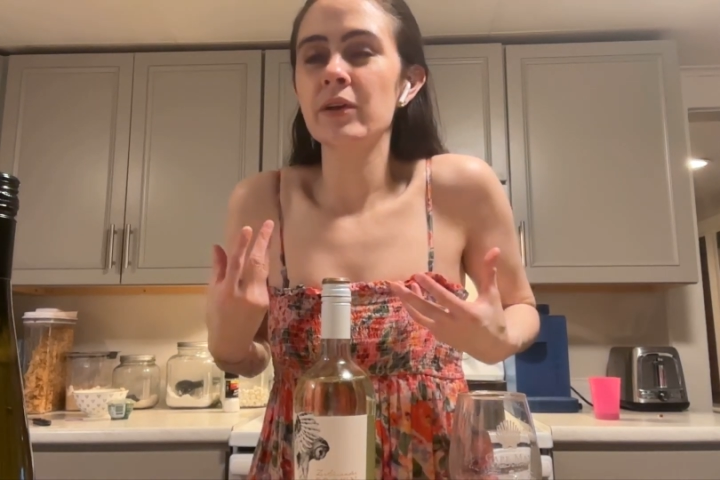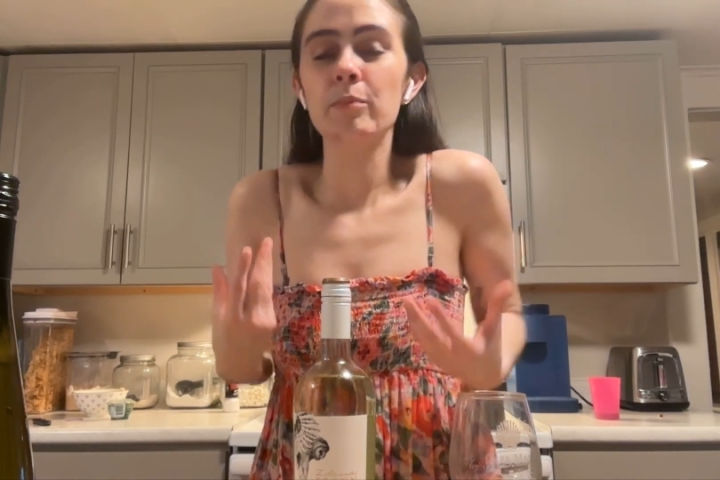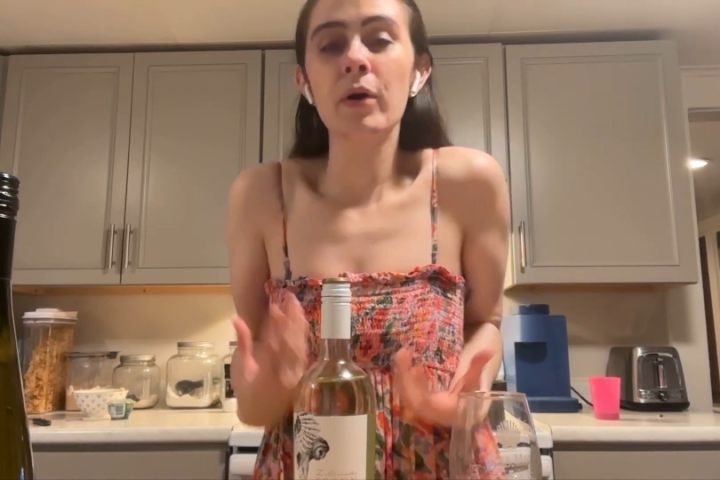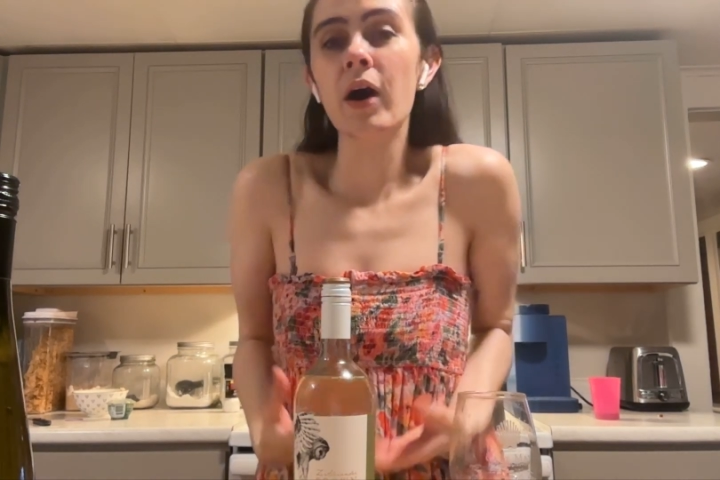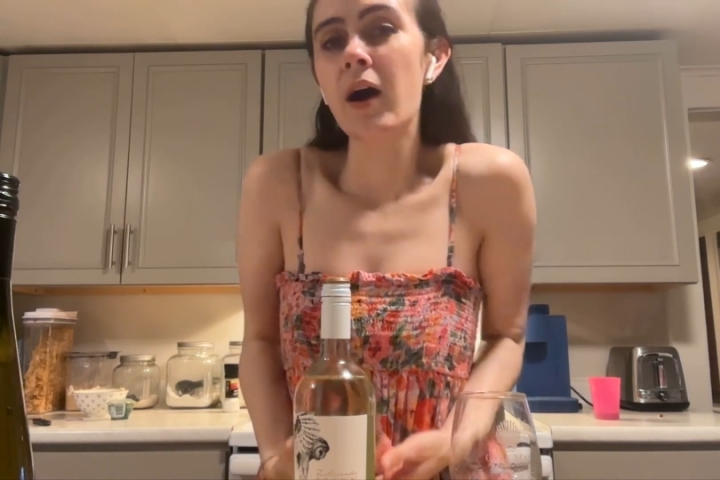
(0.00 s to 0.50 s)

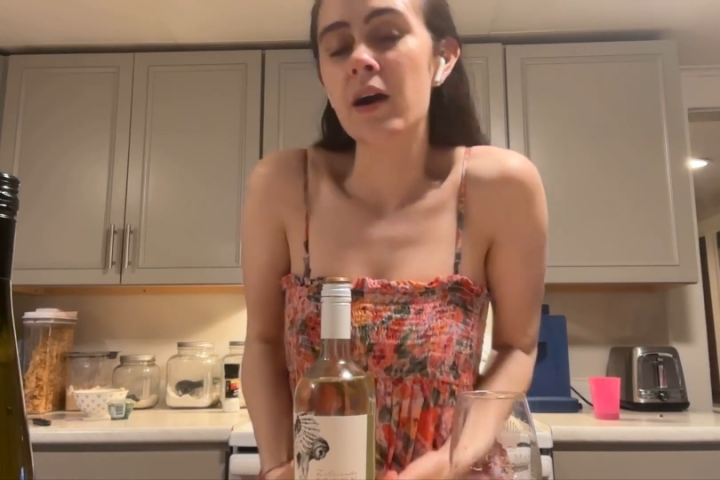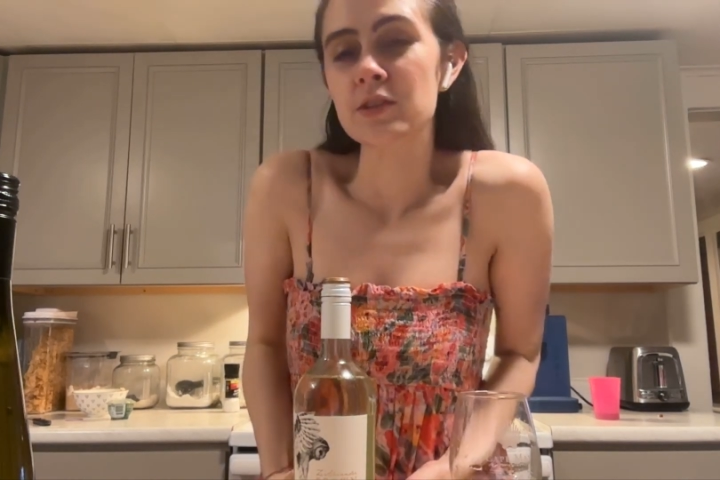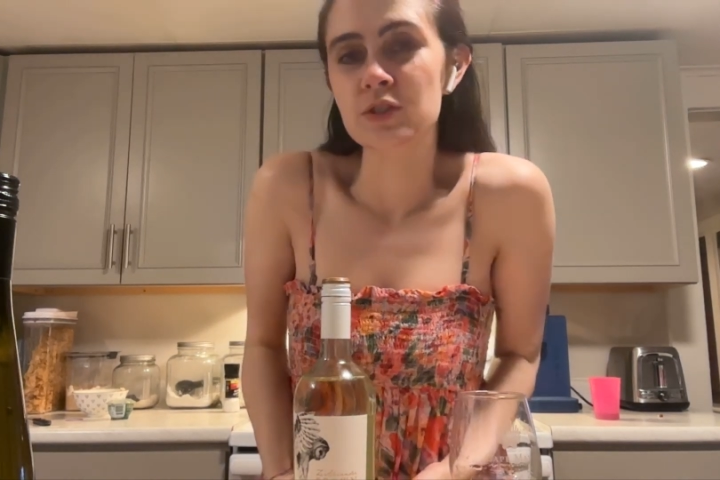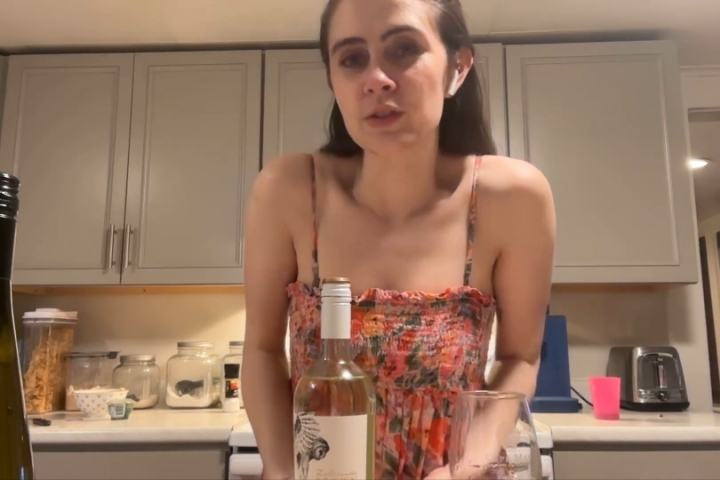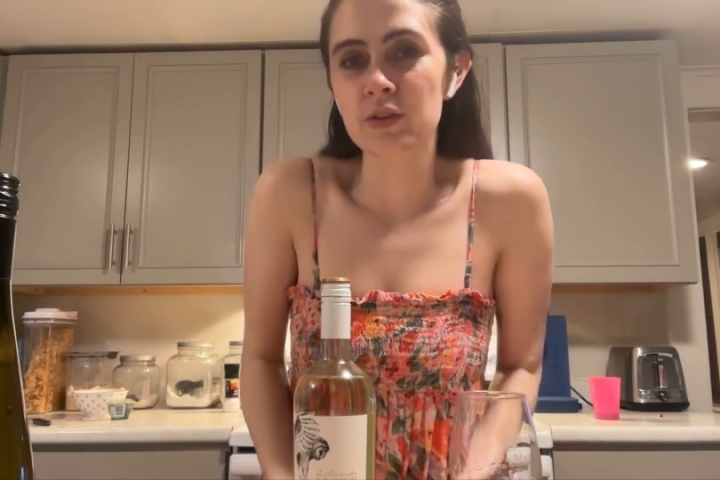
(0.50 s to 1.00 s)
they're
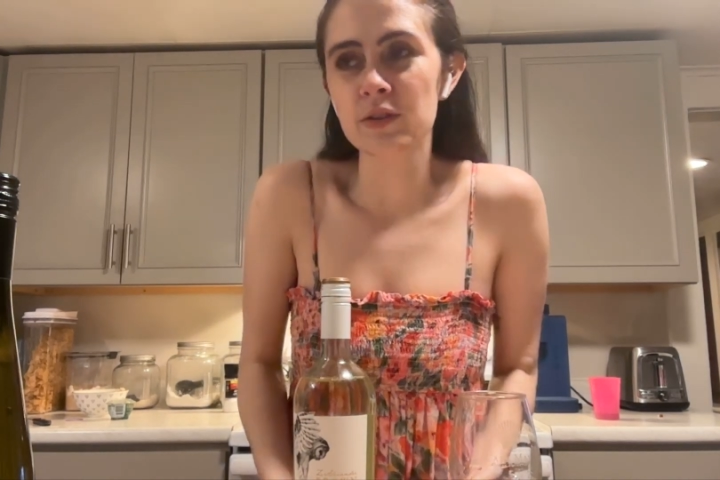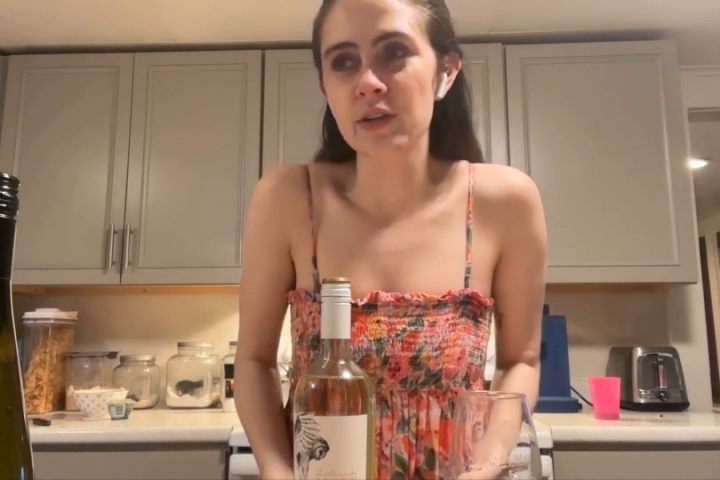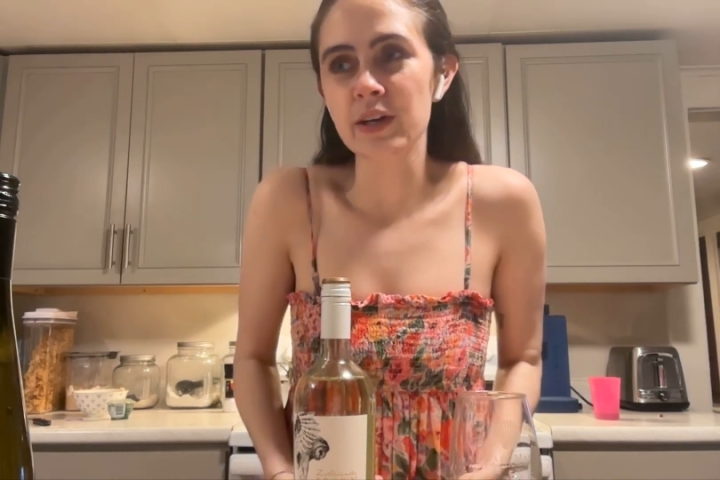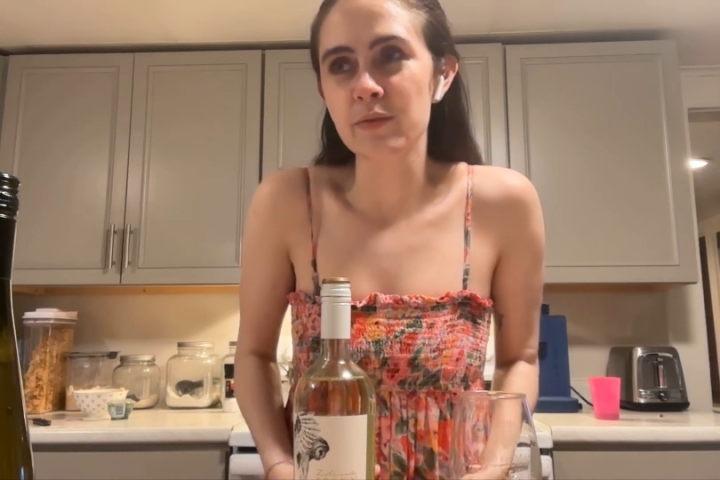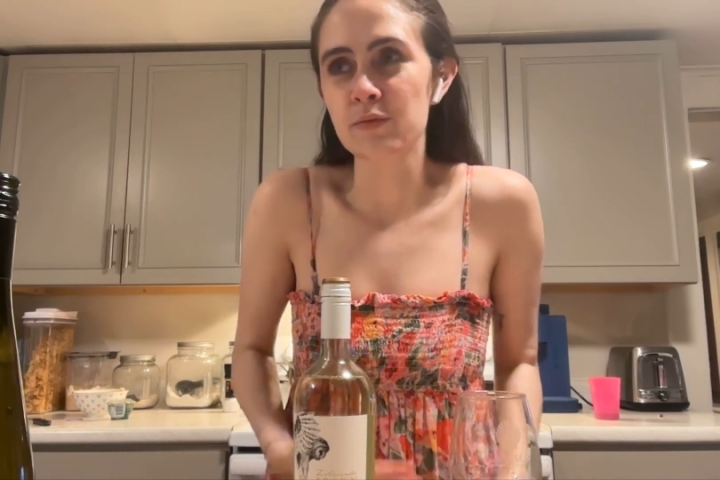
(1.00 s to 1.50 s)
posh and they're,
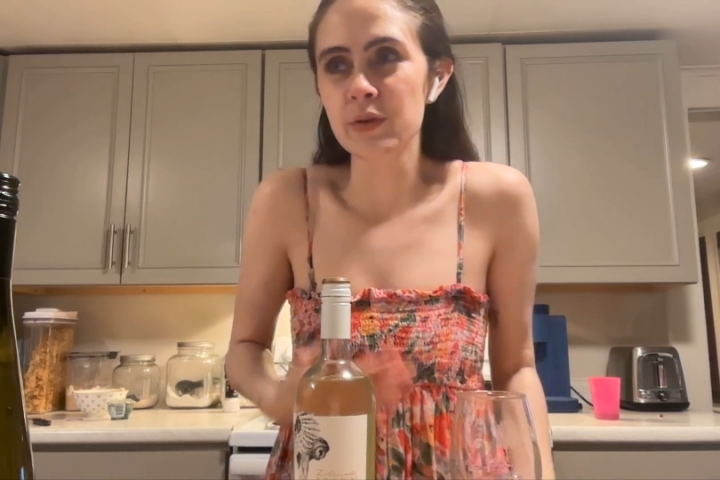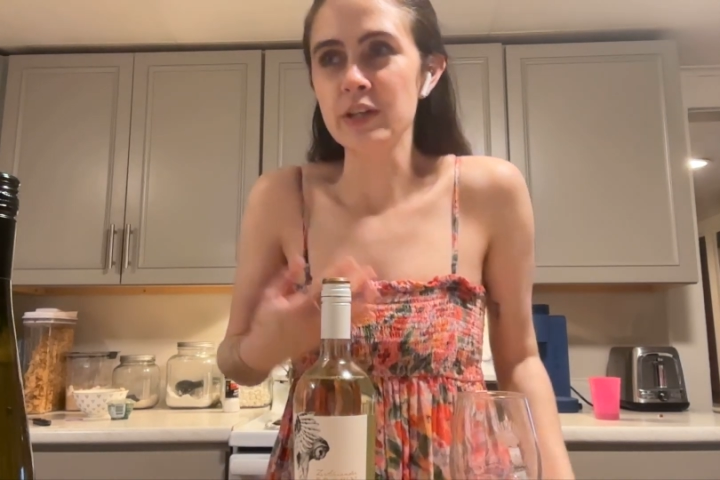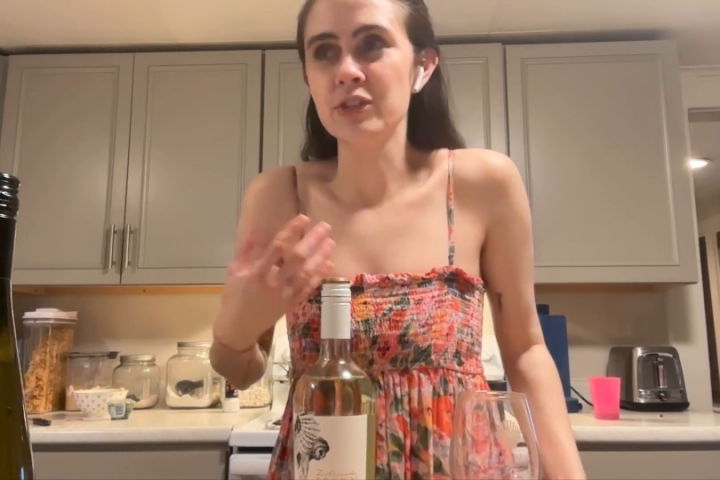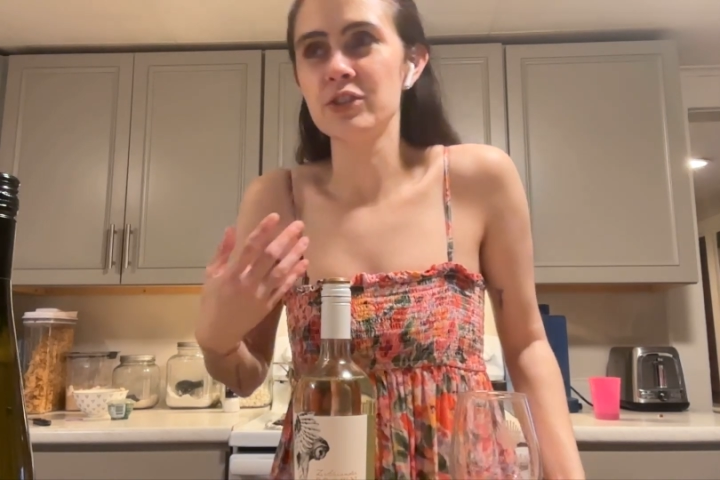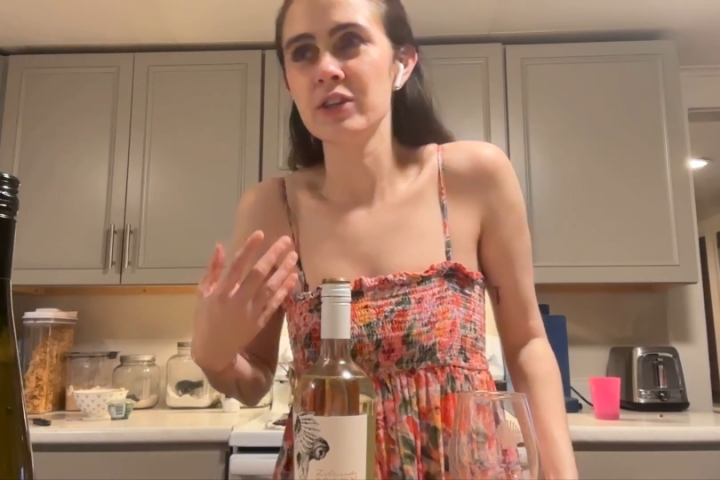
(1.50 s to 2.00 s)
like,
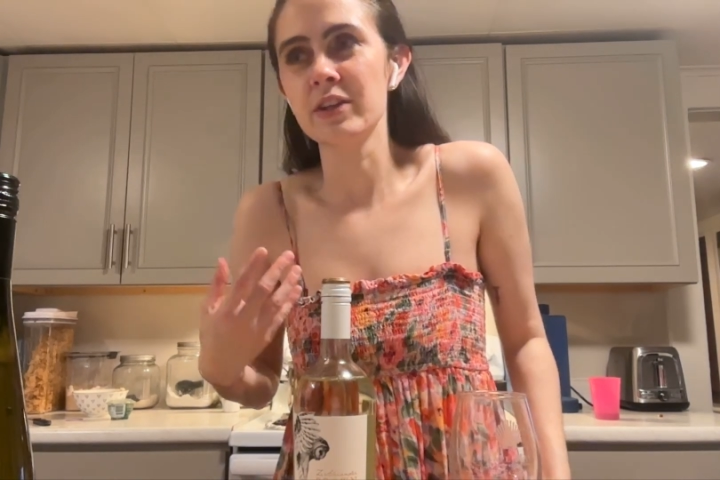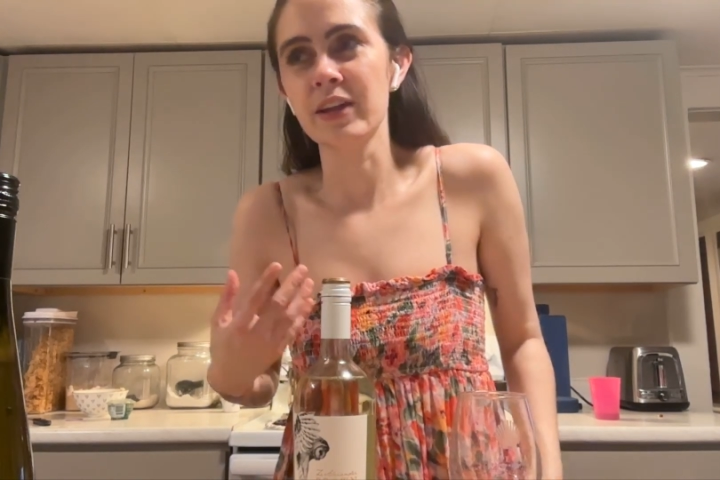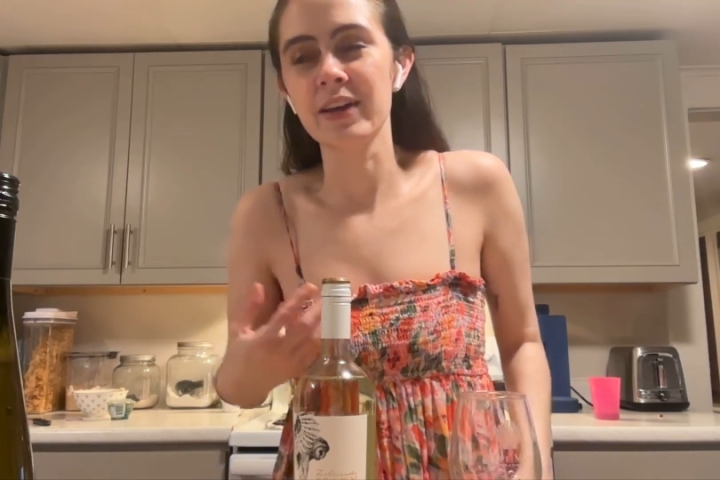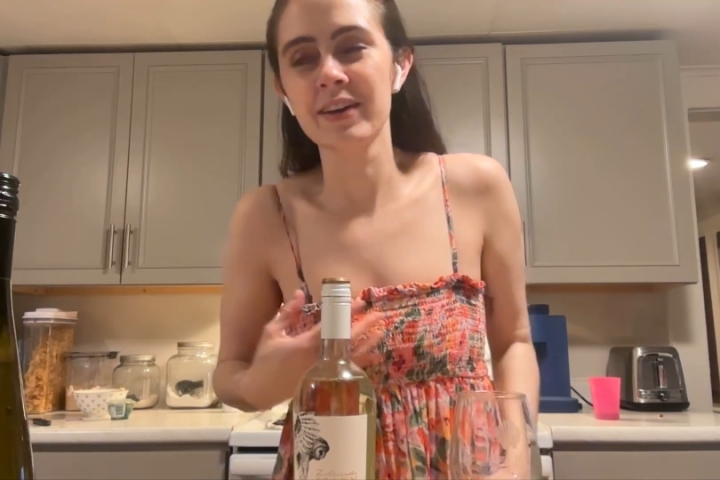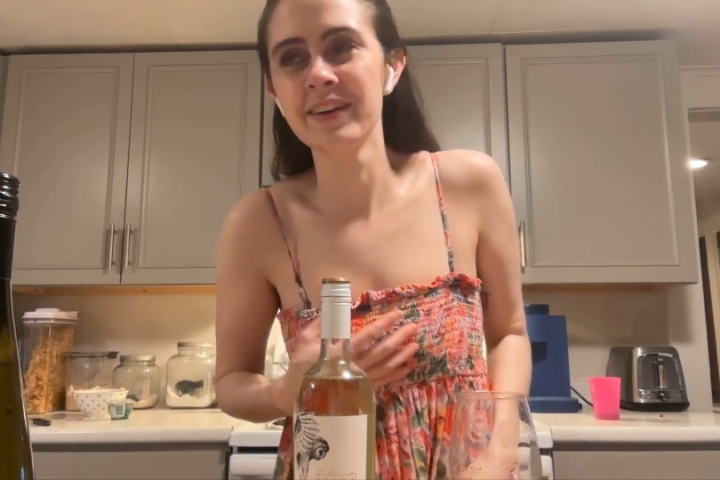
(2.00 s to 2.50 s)
rich
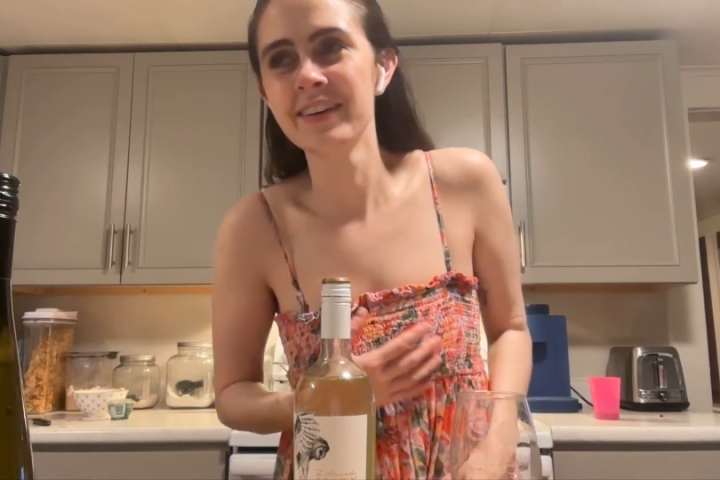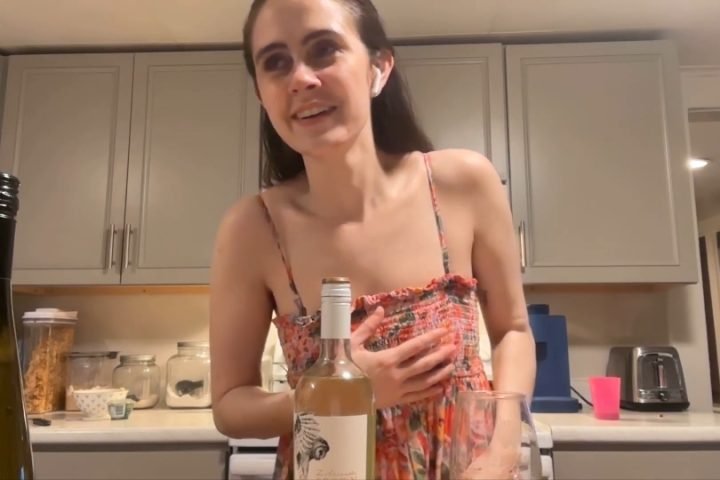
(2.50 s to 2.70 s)
and, like,